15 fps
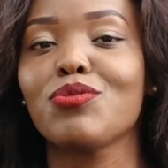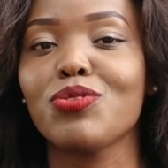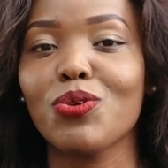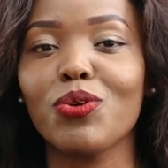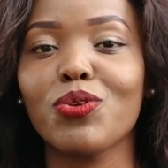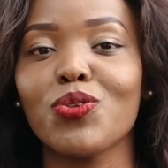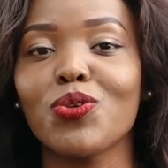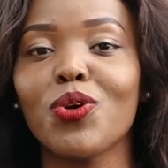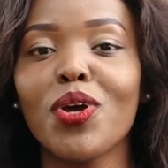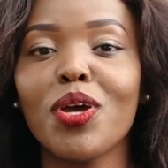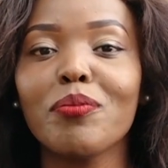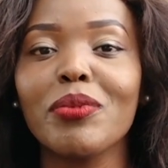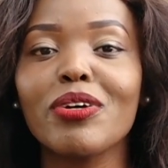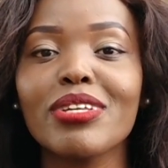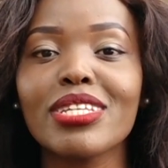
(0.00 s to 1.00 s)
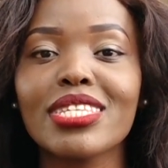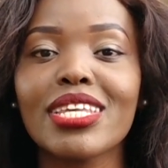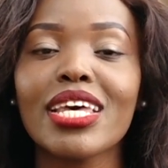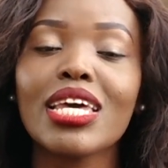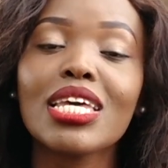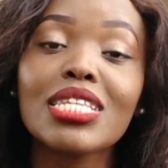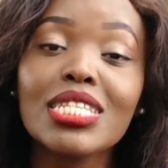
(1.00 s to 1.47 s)
to talk to because
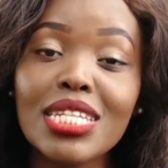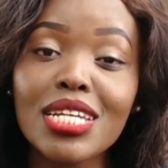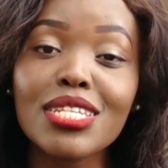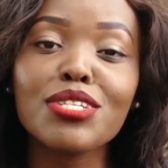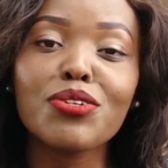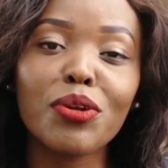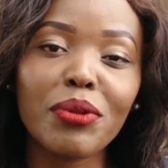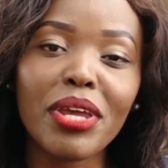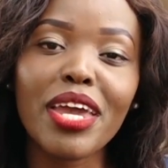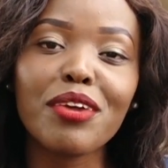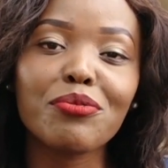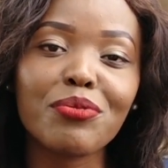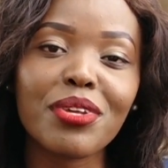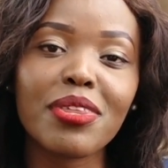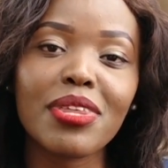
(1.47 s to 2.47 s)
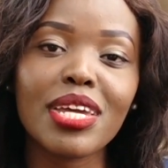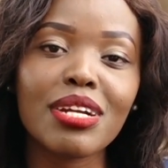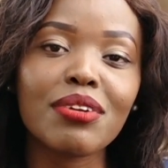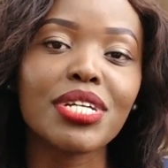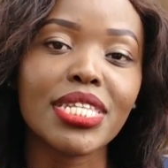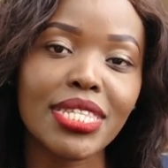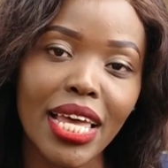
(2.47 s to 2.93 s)
he's touching on everything
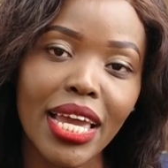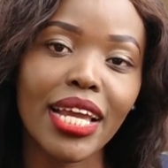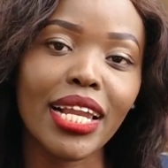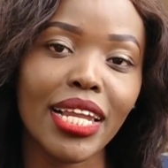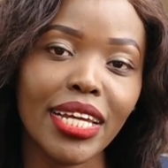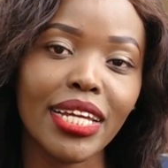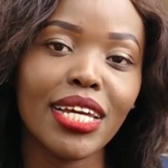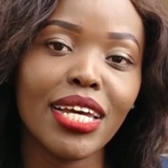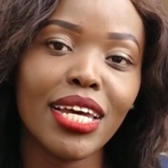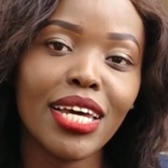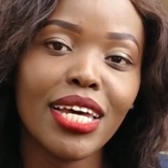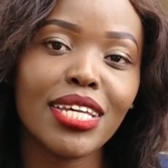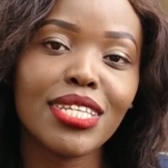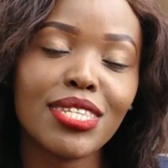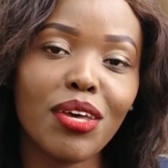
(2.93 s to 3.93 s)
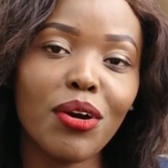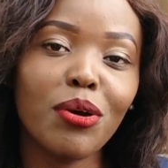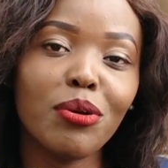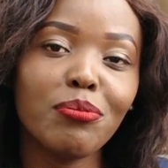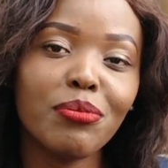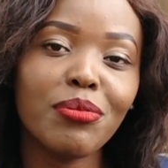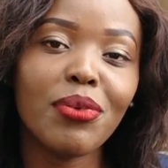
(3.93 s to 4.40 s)
recycling.
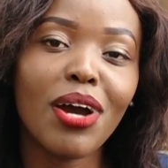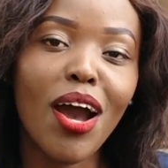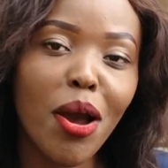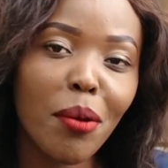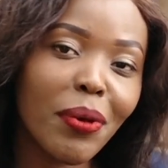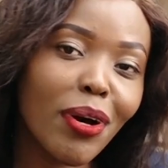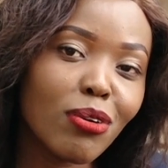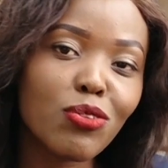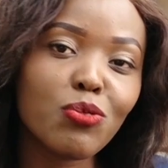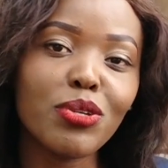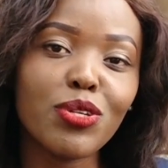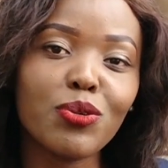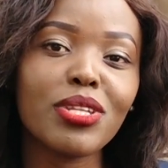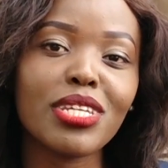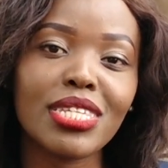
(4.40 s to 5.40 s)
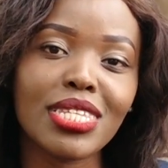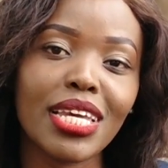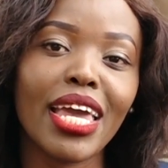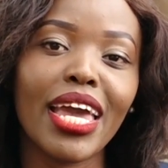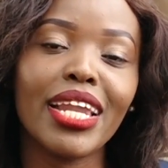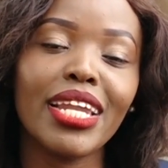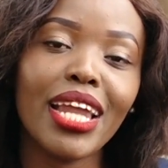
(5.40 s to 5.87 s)
So how about we do this
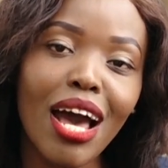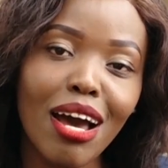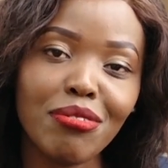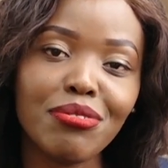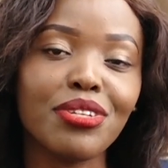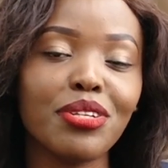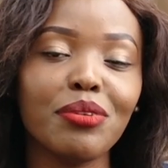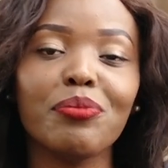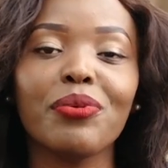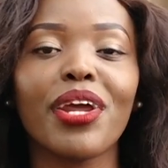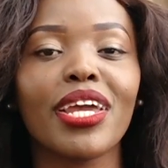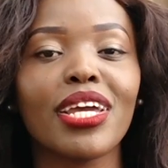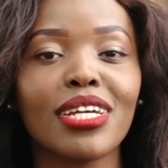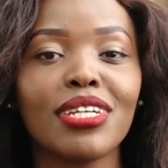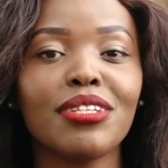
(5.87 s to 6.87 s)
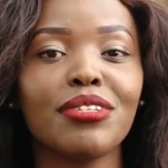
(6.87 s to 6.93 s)
again after the break?